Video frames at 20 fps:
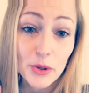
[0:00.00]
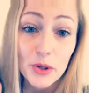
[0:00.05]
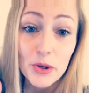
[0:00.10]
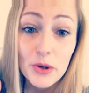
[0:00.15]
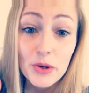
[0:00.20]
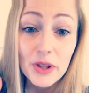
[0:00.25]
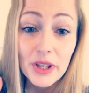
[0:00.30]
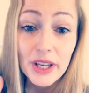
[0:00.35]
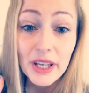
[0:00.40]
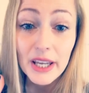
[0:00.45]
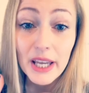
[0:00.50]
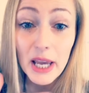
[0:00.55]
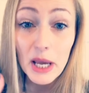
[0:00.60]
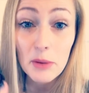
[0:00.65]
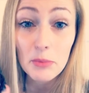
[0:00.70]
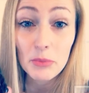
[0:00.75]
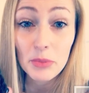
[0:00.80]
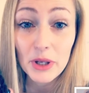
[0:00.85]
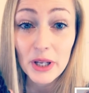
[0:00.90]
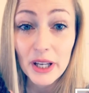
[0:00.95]
to the
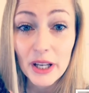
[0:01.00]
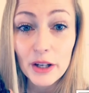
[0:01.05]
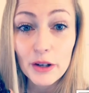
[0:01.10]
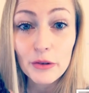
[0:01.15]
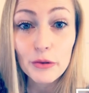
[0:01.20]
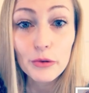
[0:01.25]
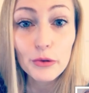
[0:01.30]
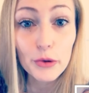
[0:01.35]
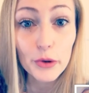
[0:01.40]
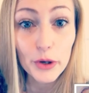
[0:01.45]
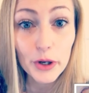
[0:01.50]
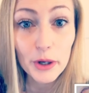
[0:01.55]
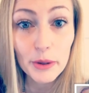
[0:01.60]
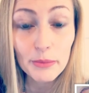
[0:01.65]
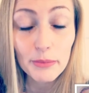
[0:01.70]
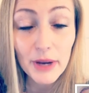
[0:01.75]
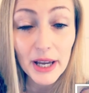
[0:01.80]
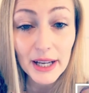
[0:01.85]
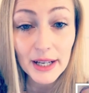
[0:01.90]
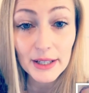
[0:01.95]
MPN
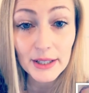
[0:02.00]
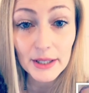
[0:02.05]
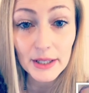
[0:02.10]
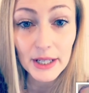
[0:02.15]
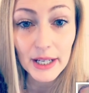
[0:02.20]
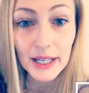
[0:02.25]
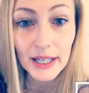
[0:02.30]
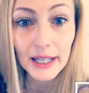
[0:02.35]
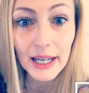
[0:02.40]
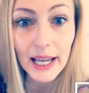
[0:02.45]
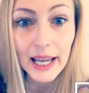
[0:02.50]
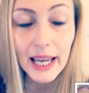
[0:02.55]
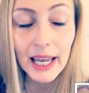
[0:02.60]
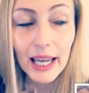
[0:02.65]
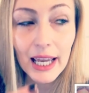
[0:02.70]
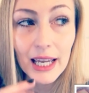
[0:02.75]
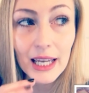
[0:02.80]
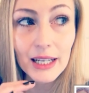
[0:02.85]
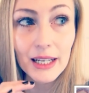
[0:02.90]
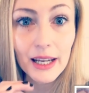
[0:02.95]
Forum magazine,
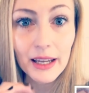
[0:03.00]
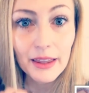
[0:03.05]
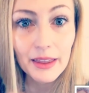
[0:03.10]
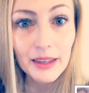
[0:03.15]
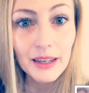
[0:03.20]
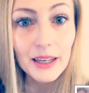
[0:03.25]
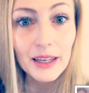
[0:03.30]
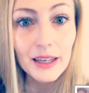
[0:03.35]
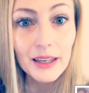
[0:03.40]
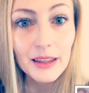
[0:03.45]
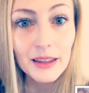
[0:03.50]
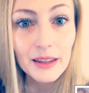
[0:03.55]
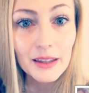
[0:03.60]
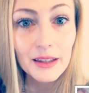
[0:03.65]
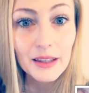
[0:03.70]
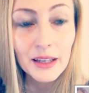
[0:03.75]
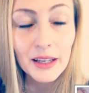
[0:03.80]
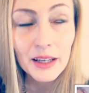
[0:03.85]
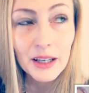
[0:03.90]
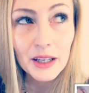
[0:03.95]
and I think in
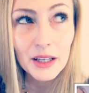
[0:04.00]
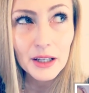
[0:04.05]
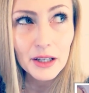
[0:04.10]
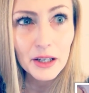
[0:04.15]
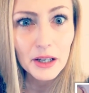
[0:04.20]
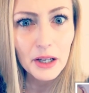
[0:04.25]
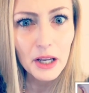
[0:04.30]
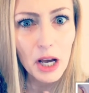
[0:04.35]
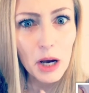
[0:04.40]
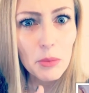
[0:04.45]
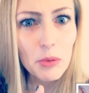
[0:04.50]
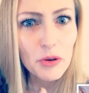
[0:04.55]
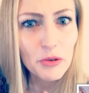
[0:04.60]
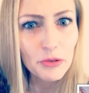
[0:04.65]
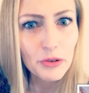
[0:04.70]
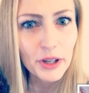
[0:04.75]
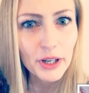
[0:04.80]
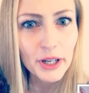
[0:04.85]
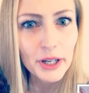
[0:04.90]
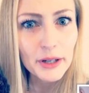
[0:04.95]
a couple
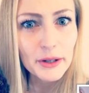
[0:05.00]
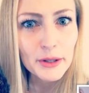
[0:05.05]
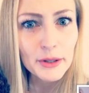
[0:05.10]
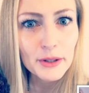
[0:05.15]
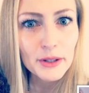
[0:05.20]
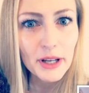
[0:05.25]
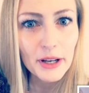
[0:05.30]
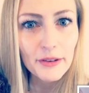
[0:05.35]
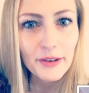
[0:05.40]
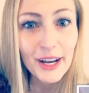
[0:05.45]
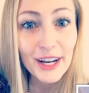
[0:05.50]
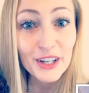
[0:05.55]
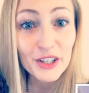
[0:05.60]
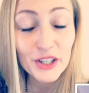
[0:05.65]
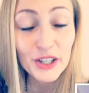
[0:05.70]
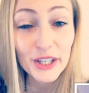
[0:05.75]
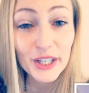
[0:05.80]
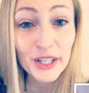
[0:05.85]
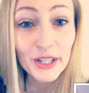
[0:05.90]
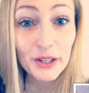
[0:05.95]
videos, I've
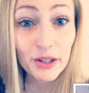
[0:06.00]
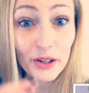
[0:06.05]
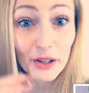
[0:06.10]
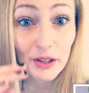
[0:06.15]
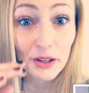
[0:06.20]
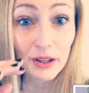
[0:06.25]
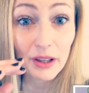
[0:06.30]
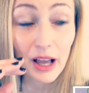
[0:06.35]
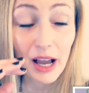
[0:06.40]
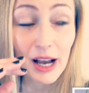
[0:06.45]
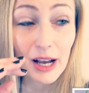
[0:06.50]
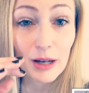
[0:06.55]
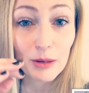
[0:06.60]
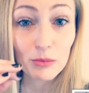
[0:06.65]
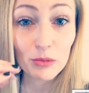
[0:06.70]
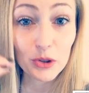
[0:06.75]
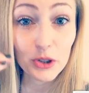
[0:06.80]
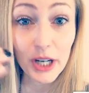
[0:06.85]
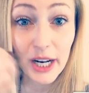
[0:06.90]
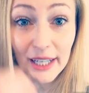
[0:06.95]
actually
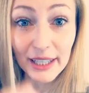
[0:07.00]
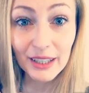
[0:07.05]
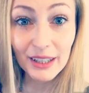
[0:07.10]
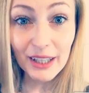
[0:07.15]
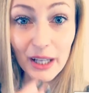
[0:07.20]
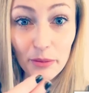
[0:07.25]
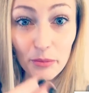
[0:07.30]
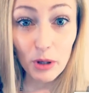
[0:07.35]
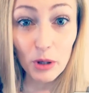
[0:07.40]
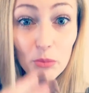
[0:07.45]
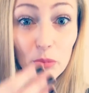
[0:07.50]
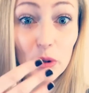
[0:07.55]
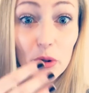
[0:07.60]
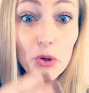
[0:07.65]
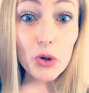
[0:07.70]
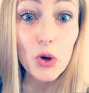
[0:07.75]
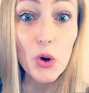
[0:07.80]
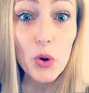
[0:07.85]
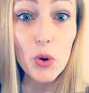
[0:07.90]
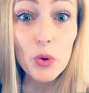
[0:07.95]
tried to let people
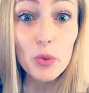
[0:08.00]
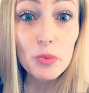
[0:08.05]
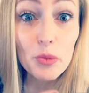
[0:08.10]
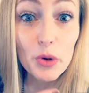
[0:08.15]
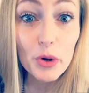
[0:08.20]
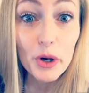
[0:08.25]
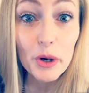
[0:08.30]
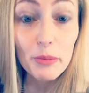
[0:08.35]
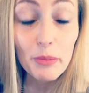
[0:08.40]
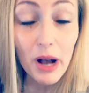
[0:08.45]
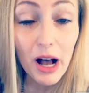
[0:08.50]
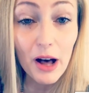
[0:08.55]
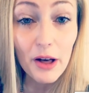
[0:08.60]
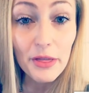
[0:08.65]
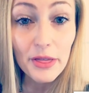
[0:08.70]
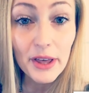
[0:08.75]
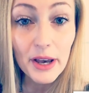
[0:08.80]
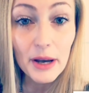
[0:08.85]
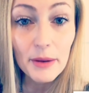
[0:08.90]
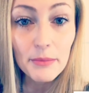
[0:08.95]
know more
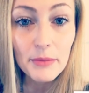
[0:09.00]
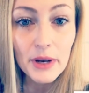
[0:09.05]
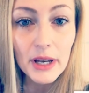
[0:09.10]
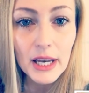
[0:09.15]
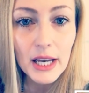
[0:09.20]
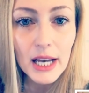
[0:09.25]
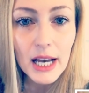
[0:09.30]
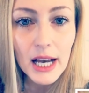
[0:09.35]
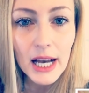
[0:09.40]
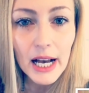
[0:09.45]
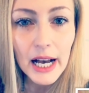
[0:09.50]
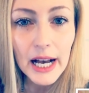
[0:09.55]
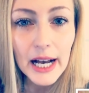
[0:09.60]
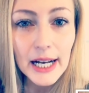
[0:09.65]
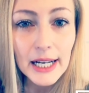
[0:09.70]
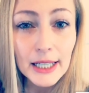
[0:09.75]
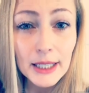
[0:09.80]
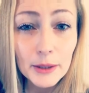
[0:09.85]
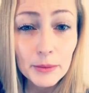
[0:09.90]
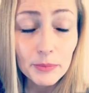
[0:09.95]
about them.
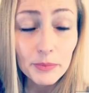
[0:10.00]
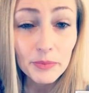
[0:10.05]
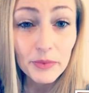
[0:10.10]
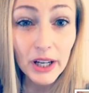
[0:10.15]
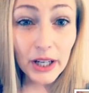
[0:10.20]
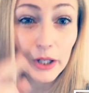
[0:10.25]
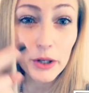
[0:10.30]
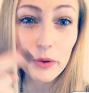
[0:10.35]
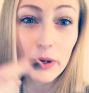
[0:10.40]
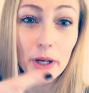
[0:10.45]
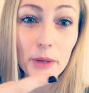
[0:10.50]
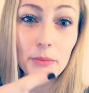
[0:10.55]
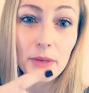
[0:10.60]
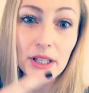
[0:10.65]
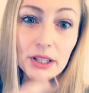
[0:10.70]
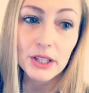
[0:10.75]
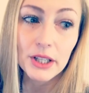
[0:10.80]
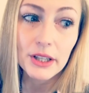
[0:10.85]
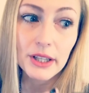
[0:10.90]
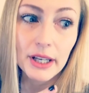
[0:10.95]
I know I
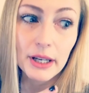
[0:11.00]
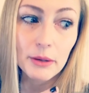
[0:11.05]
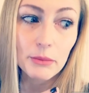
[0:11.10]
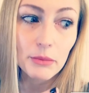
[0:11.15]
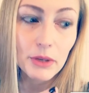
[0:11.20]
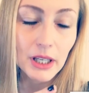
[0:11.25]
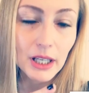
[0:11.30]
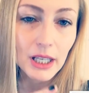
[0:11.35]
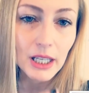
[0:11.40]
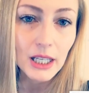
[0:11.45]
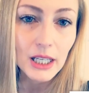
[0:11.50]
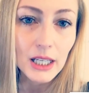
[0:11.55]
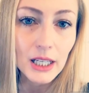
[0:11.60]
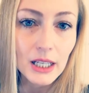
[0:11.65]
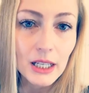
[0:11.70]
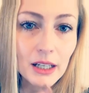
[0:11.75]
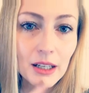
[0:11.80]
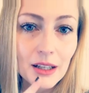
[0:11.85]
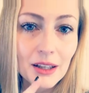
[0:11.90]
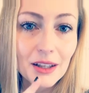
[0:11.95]
mentioned them
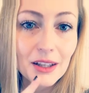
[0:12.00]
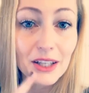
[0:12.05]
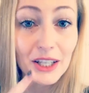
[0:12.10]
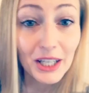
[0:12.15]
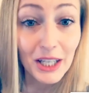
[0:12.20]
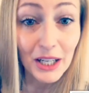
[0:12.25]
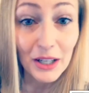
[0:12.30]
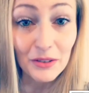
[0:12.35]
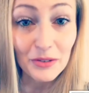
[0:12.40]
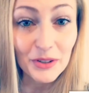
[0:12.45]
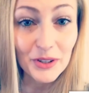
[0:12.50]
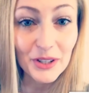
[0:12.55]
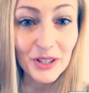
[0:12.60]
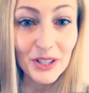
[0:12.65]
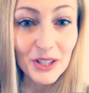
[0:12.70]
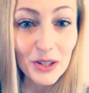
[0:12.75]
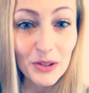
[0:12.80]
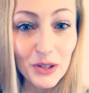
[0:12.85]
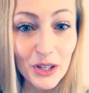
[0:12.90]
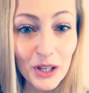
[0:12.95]
in gifts
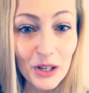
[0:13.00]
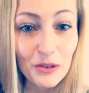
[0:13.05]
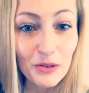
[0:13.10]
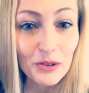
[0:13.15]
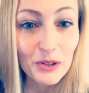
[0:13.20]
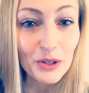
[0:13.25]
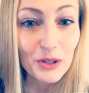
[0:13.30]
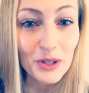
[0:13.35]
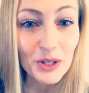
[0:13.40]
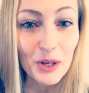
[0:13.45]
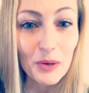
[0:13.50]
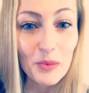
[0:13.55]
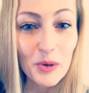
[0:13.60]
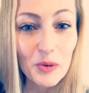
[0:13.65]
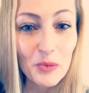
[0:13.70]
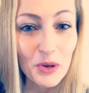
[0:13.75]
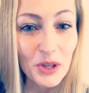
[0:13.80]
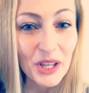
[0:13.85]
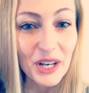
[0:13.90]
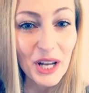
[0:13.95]
to give to
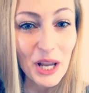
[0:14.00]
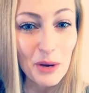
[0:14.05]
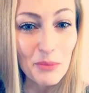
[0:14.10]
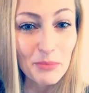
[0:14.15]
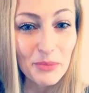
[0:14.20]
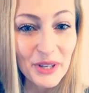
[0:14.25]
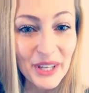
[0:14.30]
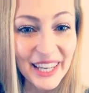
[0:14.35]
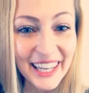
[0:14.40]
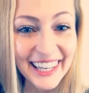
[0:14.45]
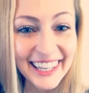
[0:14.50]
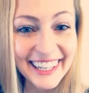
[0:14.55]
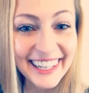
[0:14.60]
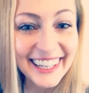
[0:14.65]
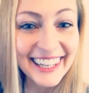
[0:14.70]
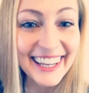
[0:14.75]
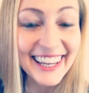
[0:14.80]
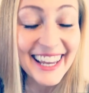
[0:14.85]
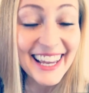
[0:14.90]
someone with an MPN.